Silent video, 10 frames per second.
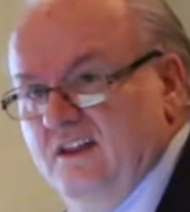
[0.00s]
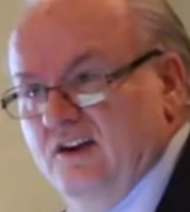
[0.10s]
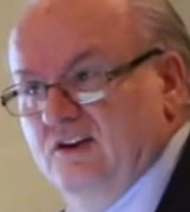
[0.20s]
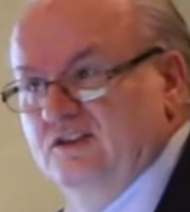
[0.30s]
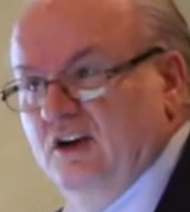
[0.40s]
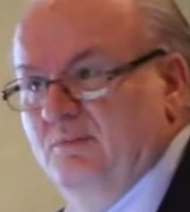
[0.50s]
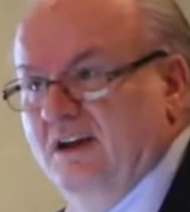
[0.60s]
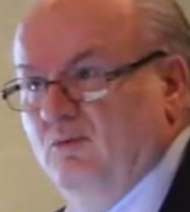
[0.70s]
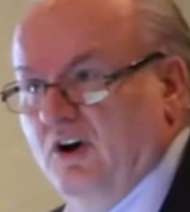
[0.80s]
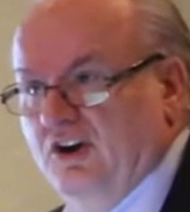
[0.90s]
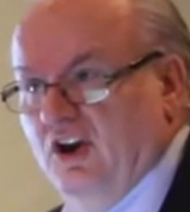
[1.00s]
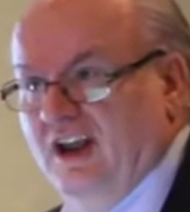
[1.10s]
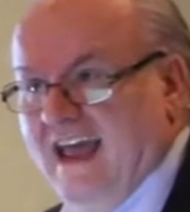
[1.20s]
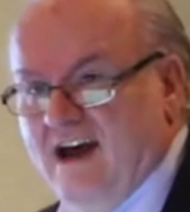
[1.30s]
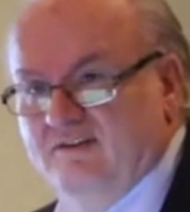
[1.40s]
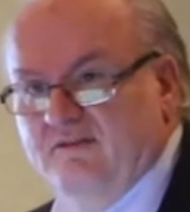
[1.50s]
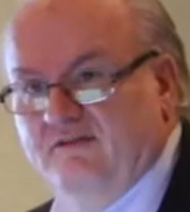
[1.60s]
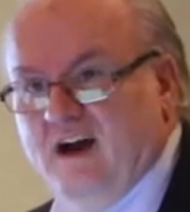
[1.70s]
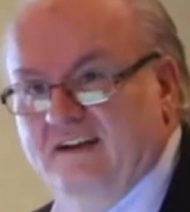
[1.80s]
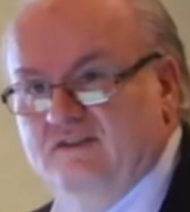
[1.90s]
There's going to be where you're going to have the
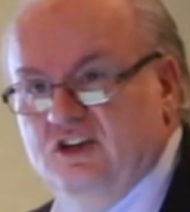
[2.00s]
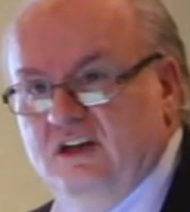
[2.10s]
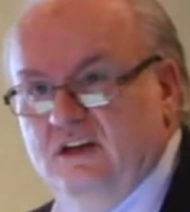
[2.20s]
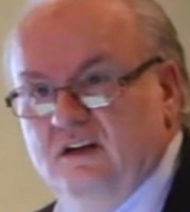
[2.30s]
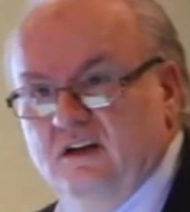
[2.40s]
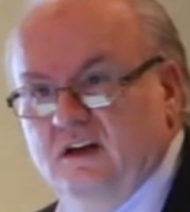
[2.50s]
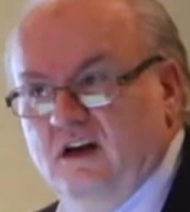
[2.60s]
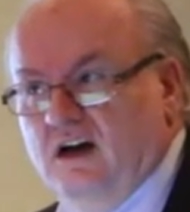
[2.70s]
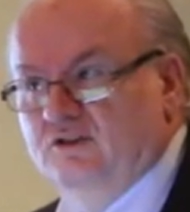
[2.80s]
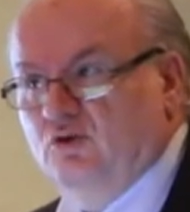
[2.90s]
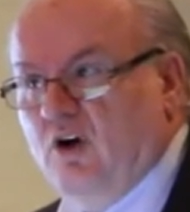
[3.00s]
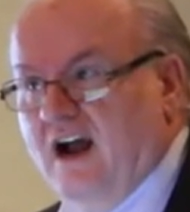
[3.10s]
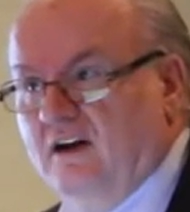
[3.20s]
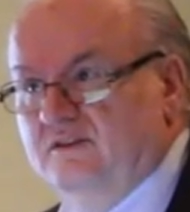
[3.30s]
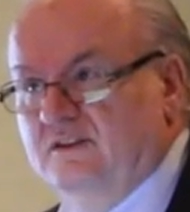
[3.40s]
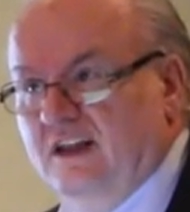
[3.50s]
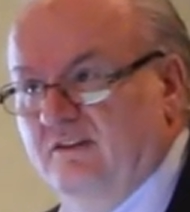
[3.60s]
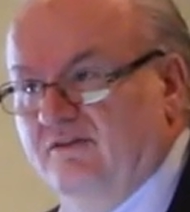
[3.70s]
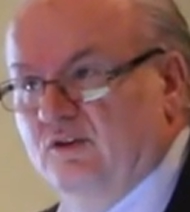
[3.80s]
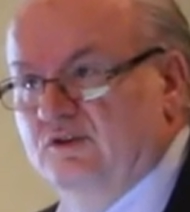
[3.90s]
5G trials and
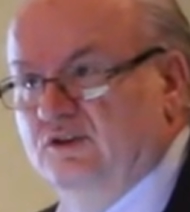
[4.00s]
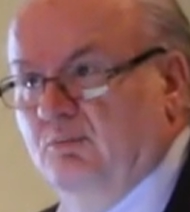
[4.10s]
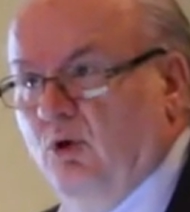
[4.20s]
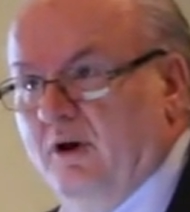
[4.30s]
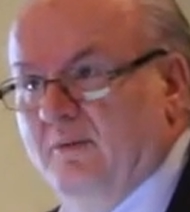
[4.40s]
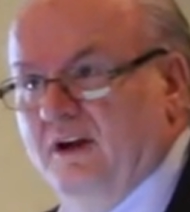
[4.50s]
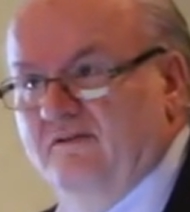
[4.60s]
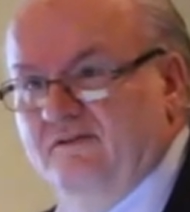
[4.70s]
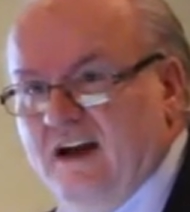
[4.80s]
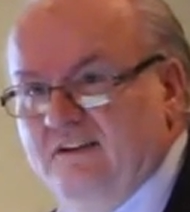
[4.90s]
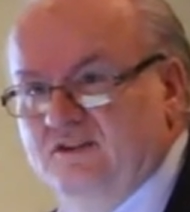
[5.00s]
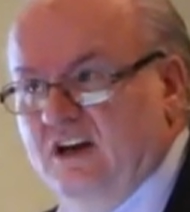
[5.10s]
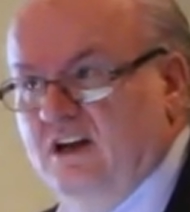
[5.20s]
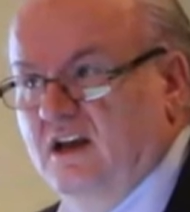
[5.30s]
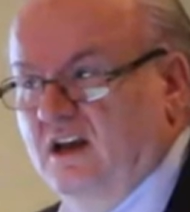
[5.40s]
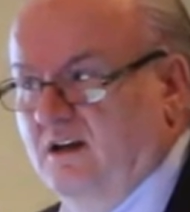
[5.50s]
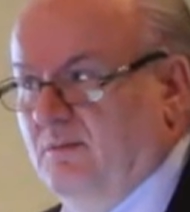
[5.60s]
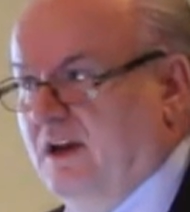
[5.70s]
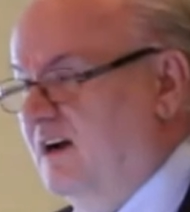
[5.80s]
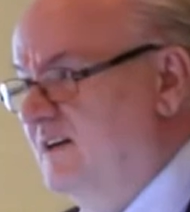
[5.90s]
the first deployment of 5G,
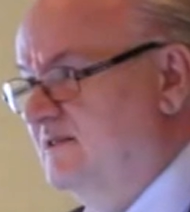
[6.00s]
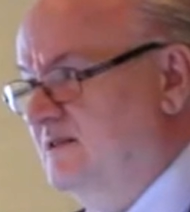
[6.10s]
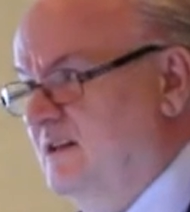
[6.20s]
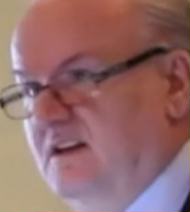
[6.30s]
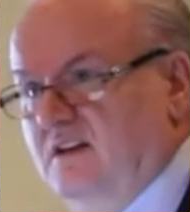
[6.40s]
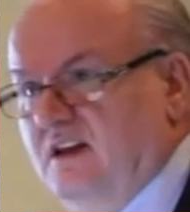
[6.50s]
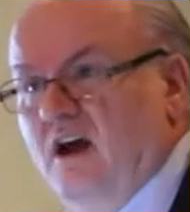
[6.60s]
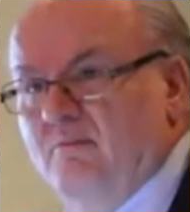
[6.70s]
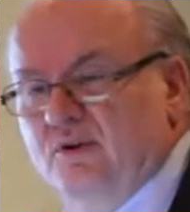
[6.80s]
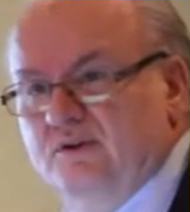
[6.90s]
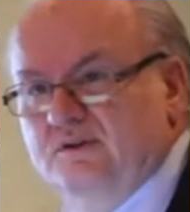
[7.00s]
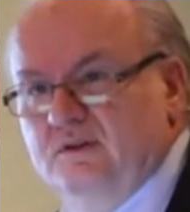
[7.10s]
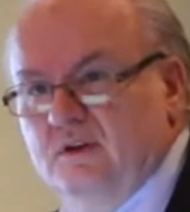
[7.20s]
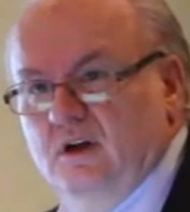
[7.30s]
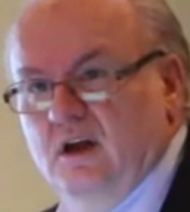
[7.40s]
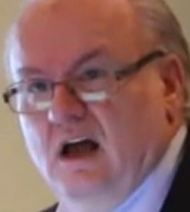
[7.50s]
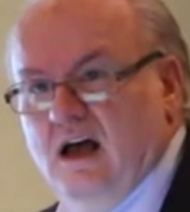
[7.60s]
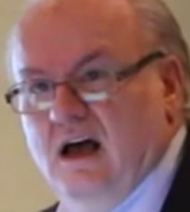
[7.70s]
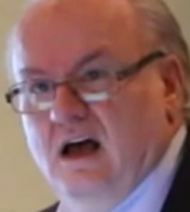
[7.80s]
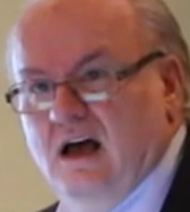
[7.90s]
because the numbers
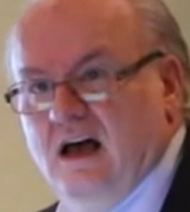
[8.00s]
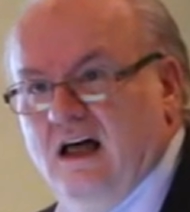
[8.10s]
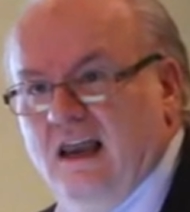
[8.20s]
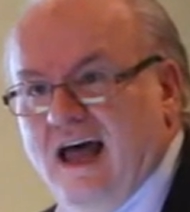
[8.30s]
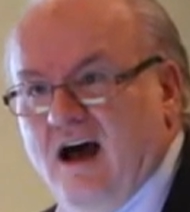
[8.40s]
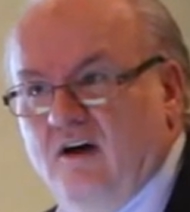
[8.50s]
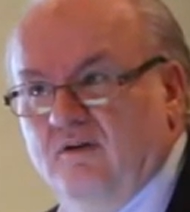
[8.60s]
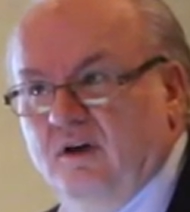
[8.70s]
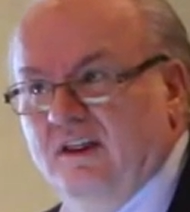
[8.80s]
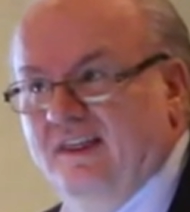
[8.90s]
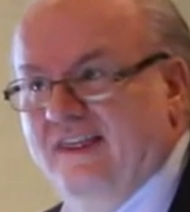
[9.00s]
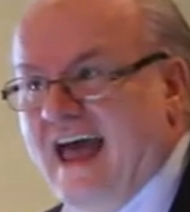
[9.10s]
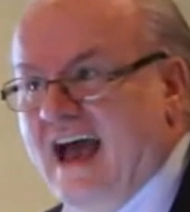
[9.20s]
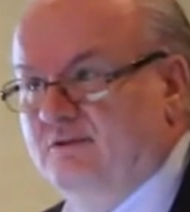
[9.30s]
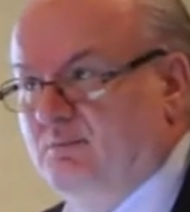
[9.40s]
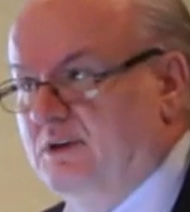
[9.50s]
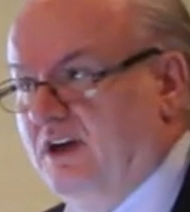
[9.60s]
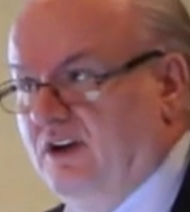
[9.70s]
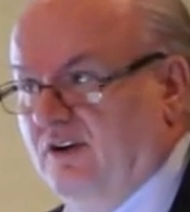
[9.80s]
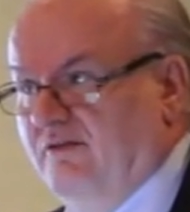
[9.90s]
allow that
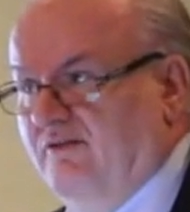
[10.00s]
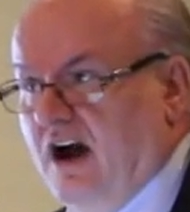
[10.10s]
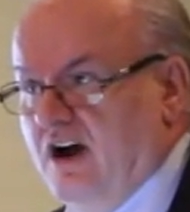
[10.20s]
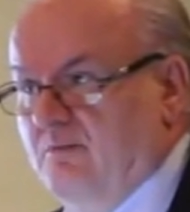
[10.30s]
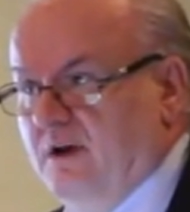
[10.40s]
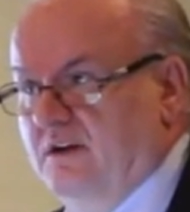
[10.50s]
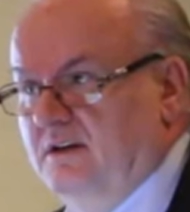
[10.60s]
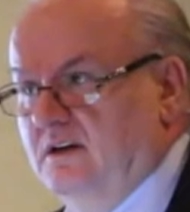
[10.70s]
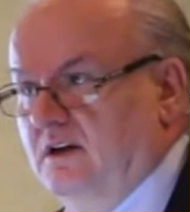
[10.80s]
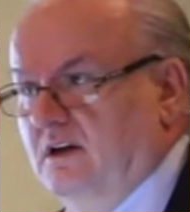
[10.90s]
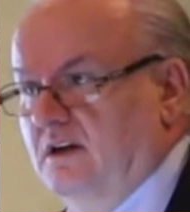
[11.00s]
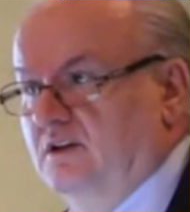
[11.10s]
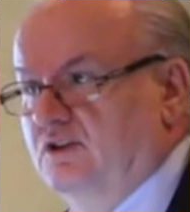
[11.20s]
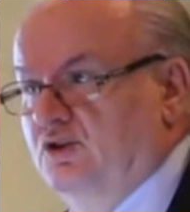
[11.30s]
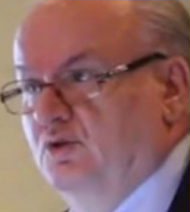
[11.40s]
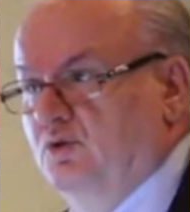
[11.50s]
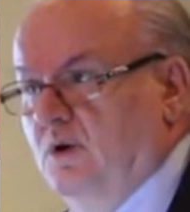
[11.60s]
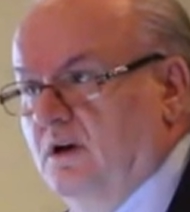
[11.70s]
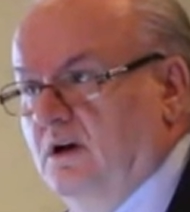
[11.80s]
particular environment to